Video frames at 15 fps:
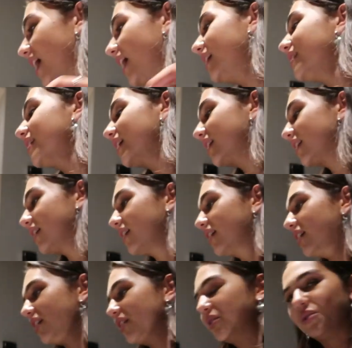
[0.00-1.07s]
And like
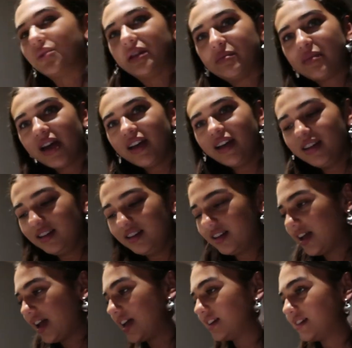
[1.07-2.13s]
a goodie bag.
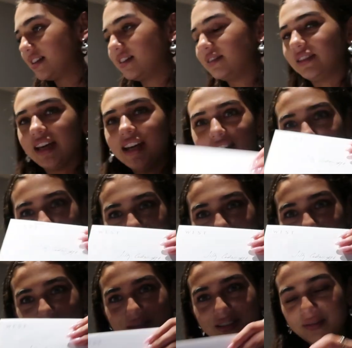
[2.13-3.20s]
And a letter
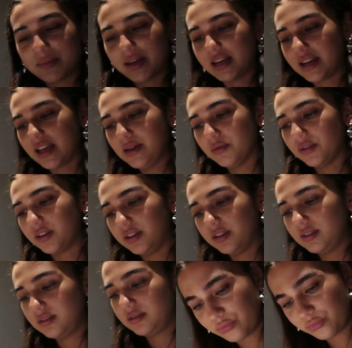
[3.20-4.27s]
with my name on
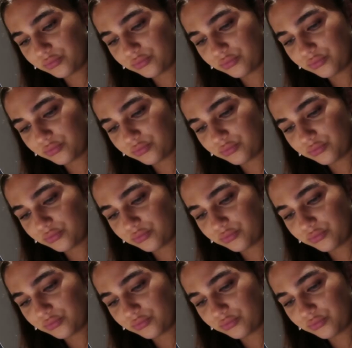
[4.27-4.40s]
it.